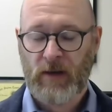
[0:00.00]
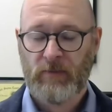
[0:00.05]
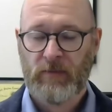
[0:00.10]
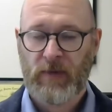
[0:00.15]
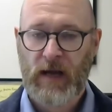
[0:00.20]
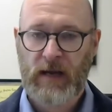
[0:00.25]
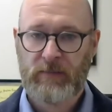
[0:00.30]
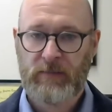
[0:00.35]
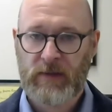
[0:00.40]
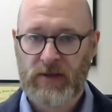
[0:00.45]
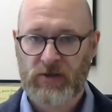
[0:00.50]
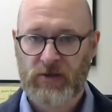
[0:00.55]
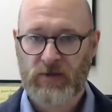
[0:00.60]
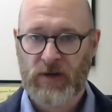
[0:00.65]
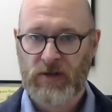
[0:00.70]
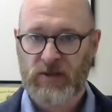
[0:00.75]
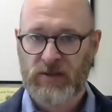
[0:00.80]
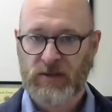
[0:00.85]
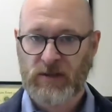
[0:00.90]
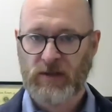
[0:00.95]
Biden
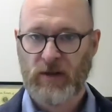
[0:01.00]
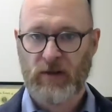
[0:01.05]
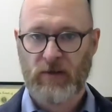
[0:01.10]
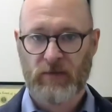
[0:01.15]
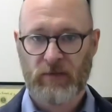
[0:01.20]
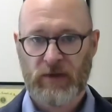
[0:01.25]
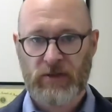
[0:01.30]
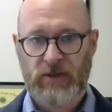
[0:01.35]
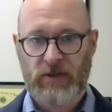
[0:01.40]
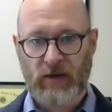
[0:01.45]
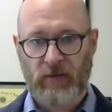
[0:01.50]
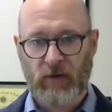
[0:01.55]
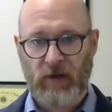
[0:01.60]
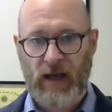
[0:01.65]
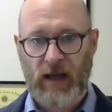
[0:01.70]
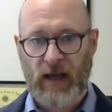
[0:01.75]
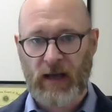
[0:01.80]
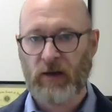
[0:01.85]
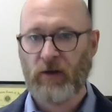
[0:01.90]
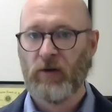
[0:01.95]
administration, into 3 general
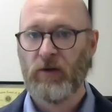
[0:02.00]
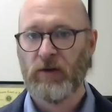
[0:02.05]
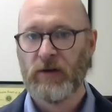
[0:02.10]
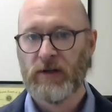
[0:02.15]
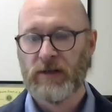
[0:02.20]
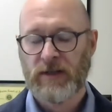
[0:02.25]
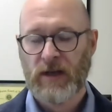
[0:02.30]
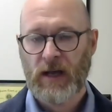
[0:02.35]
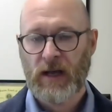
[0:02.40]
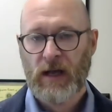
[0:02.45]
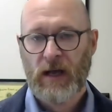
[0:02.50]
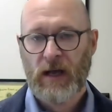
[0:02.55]
categories.